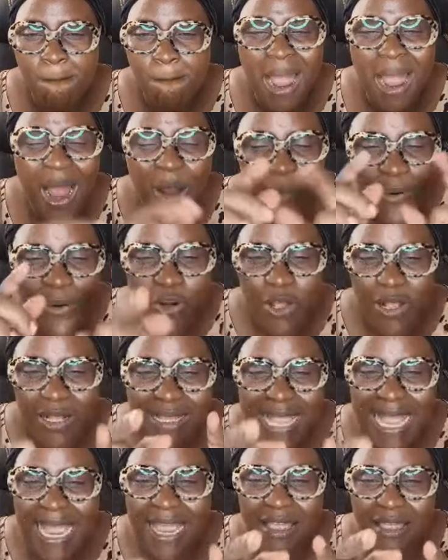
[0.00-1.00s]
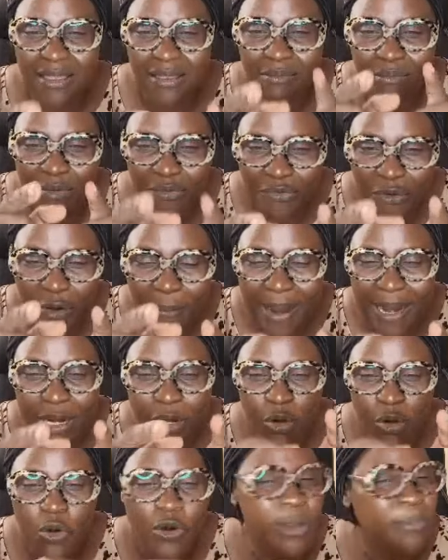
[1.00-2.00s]
I will not die before my
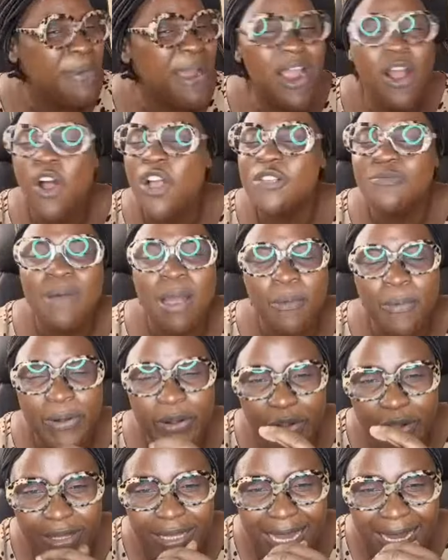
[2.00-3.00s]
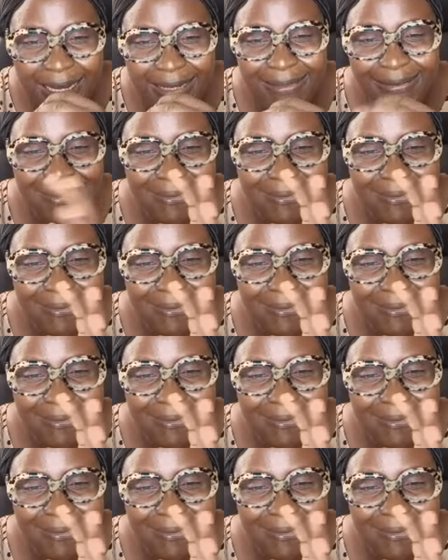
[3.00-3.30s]
glory. My husband will not die.